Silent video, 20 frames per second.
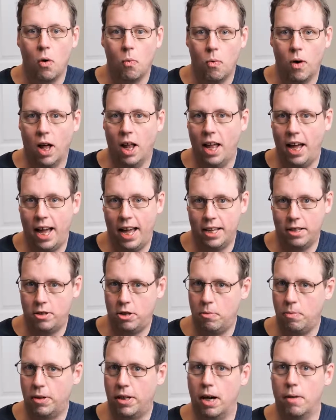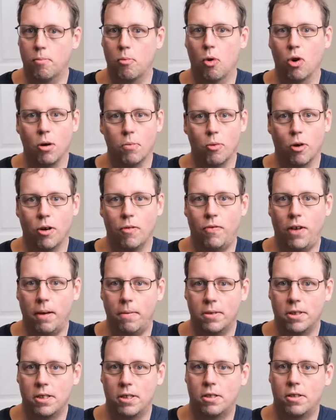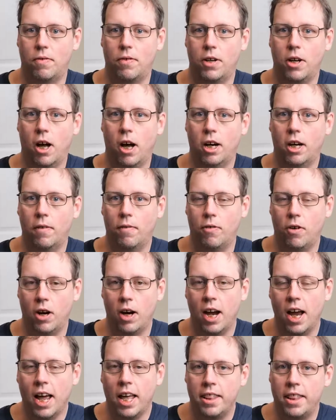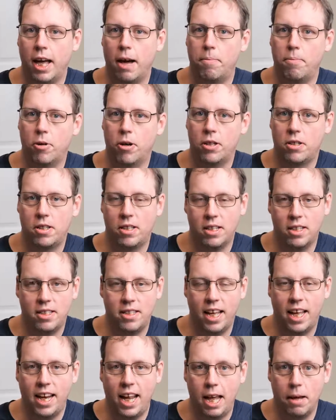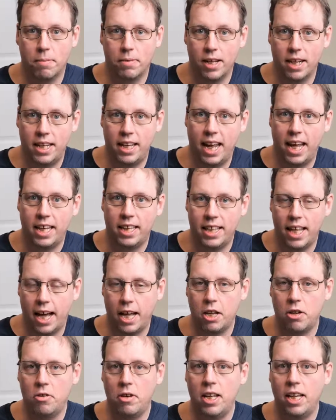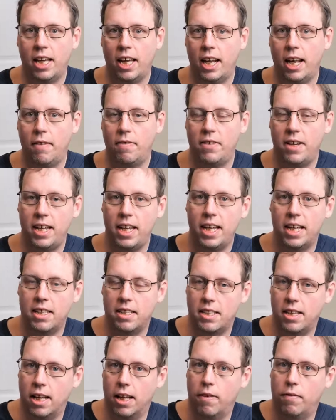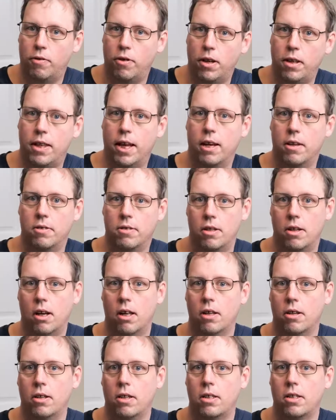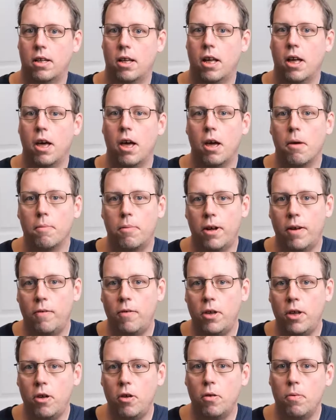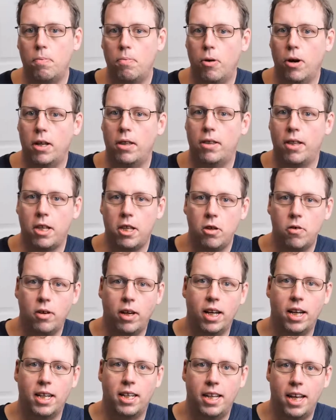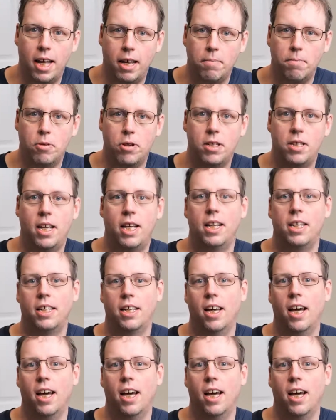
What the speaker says: Well, as you become more and more famous as a photographer, that person is then able to take that unique NFT and sell it for $1,000. But if you put that you get a 10%